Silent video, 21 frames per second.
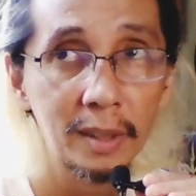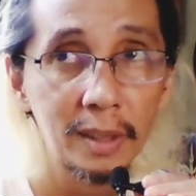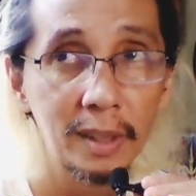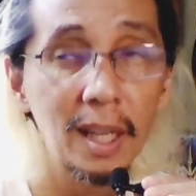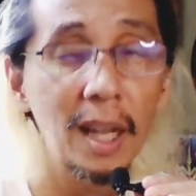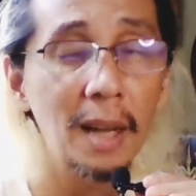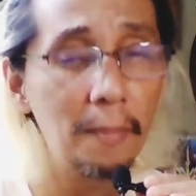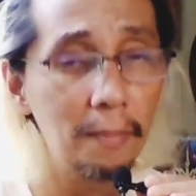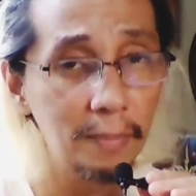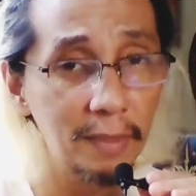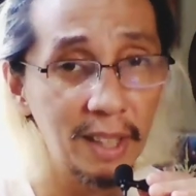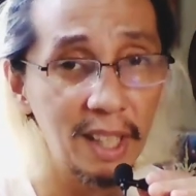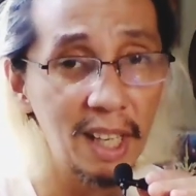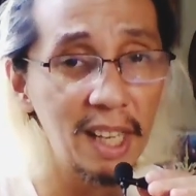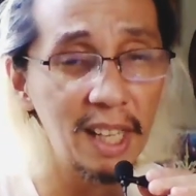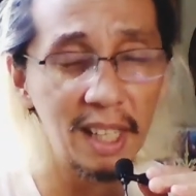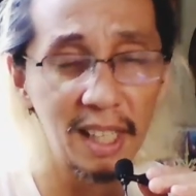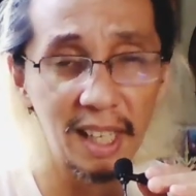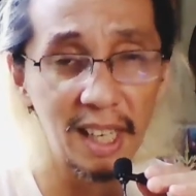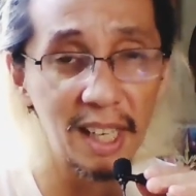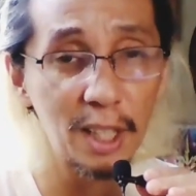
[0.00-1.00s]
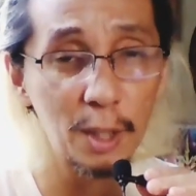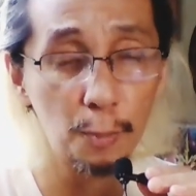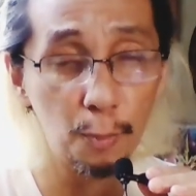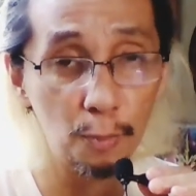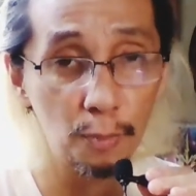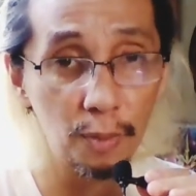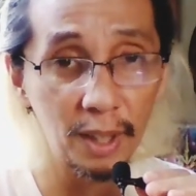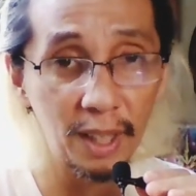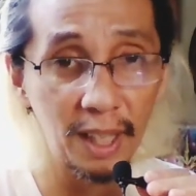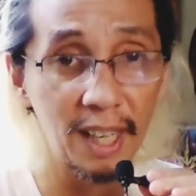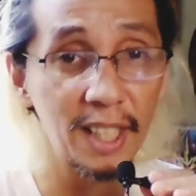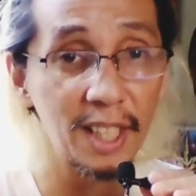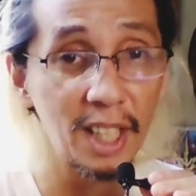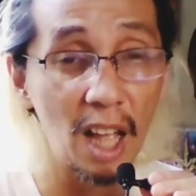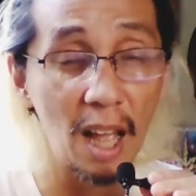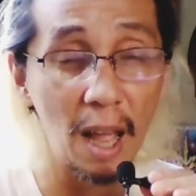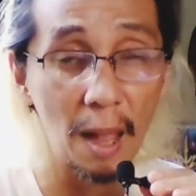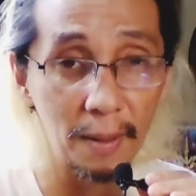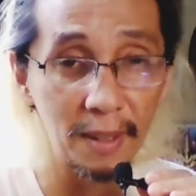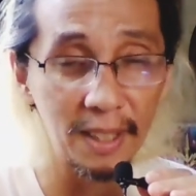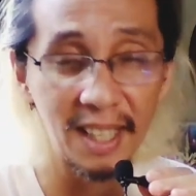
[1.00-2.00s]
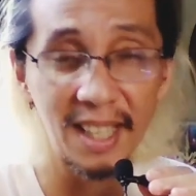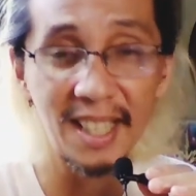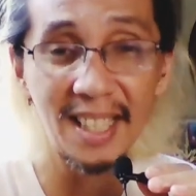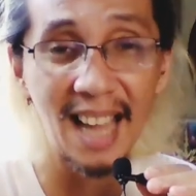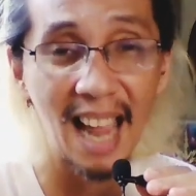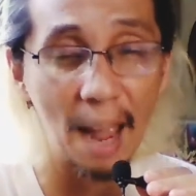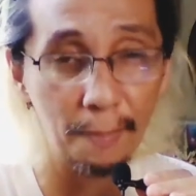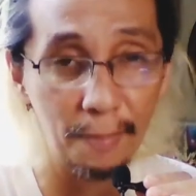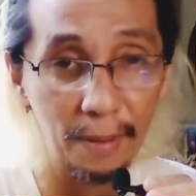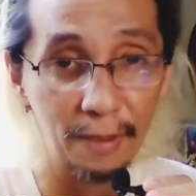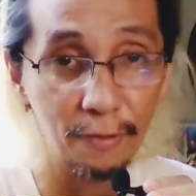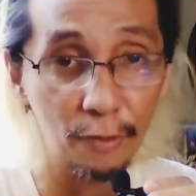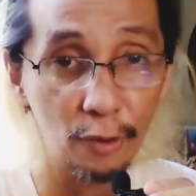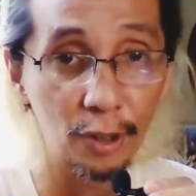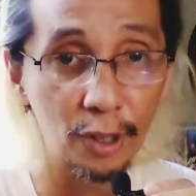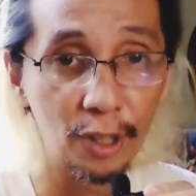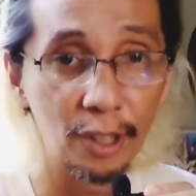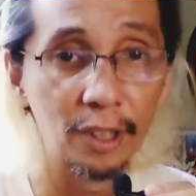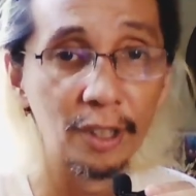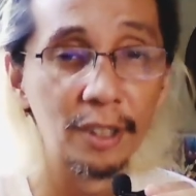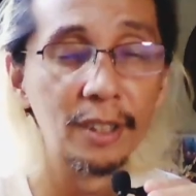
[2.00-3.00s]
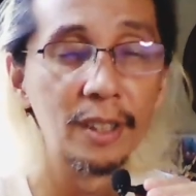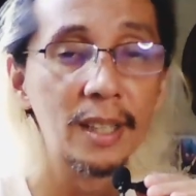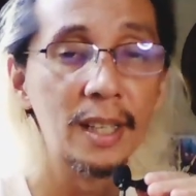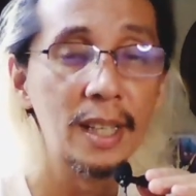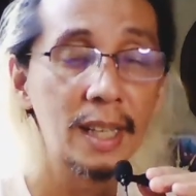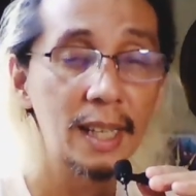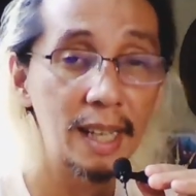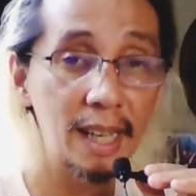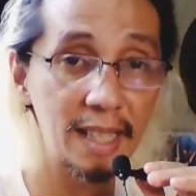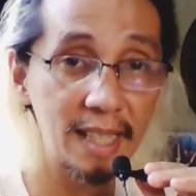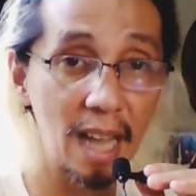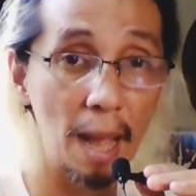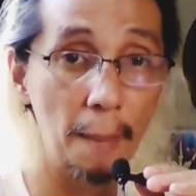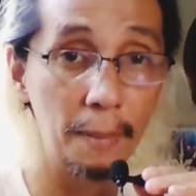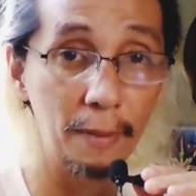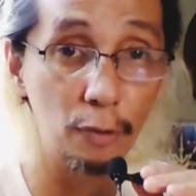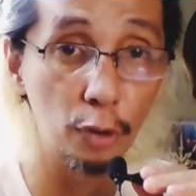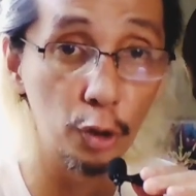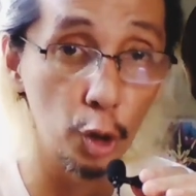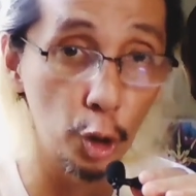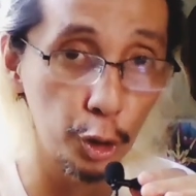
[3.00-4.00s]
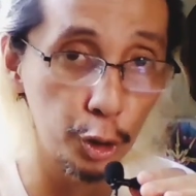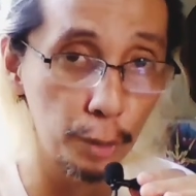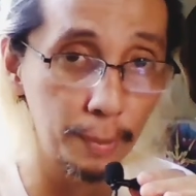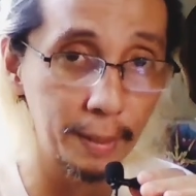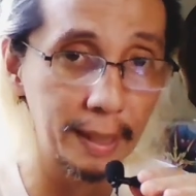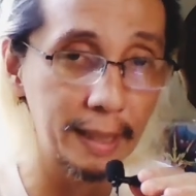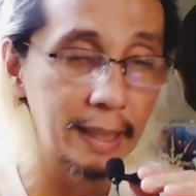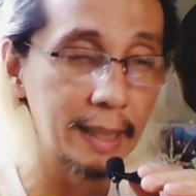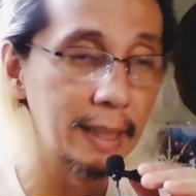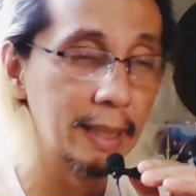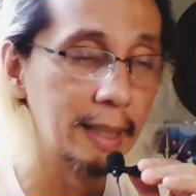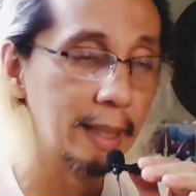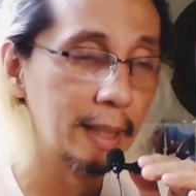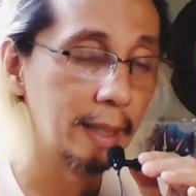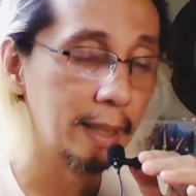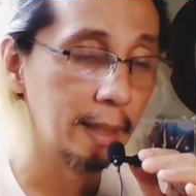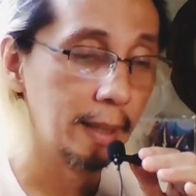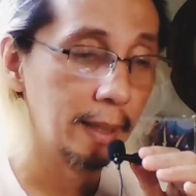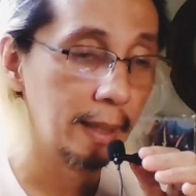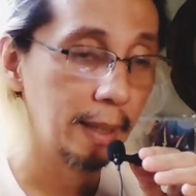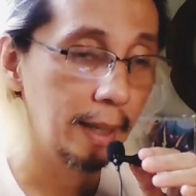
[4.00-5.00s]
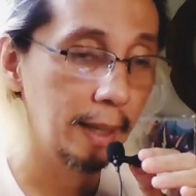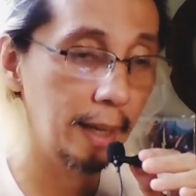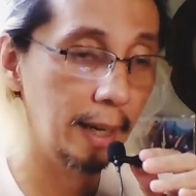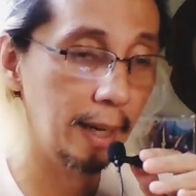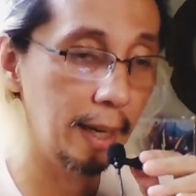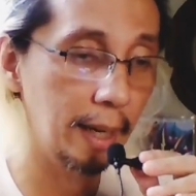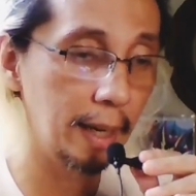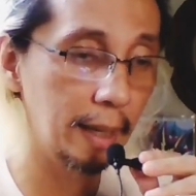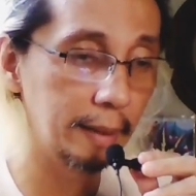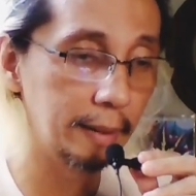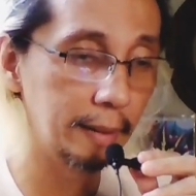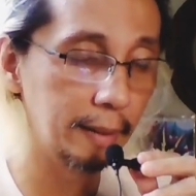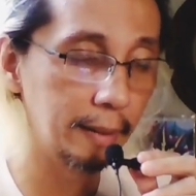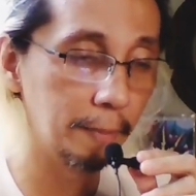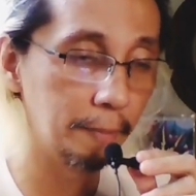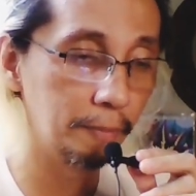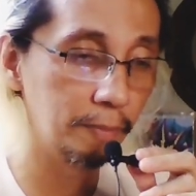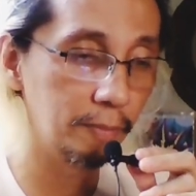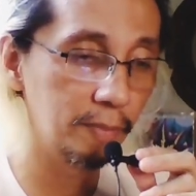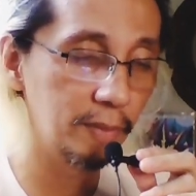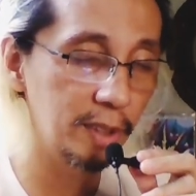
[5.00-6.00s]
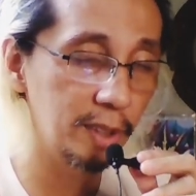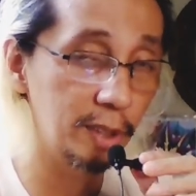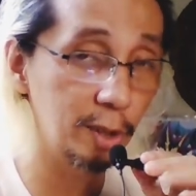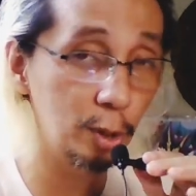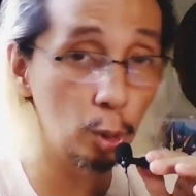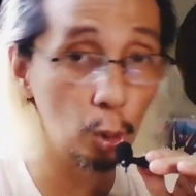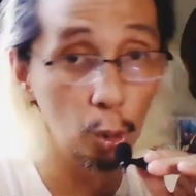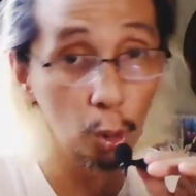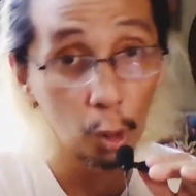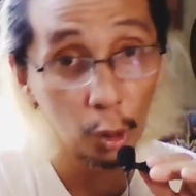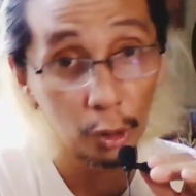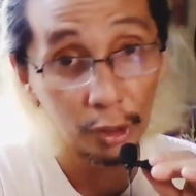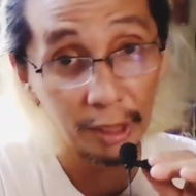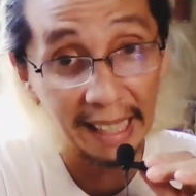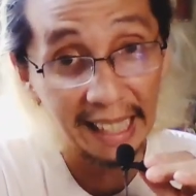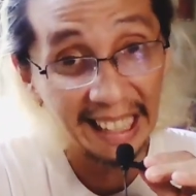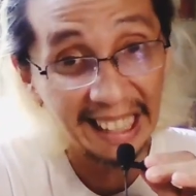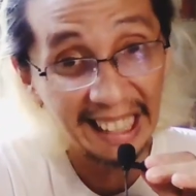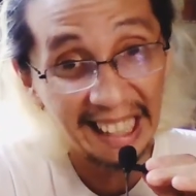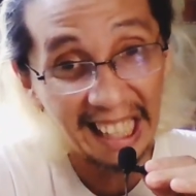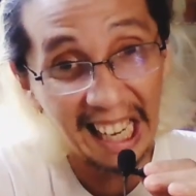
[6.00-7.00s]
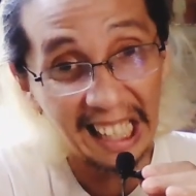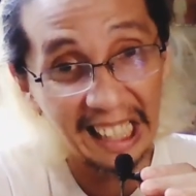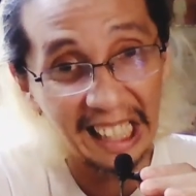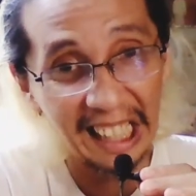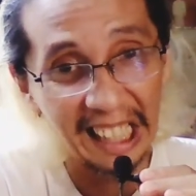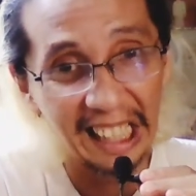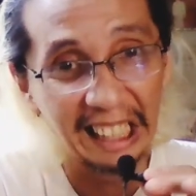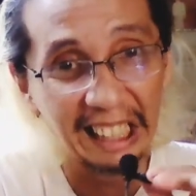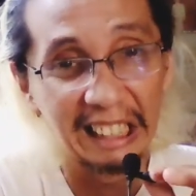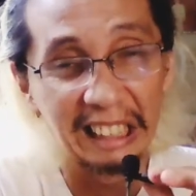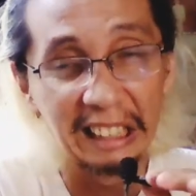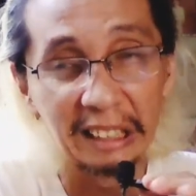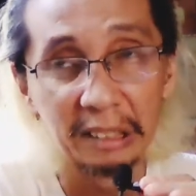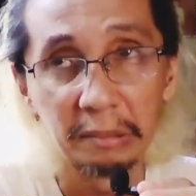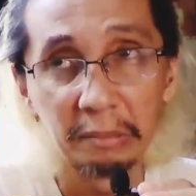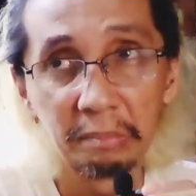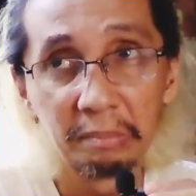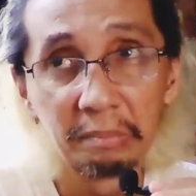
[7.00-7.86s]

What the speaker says: yeah, he's happy for her. He's happy for Nozomi. And siguro tingin niya na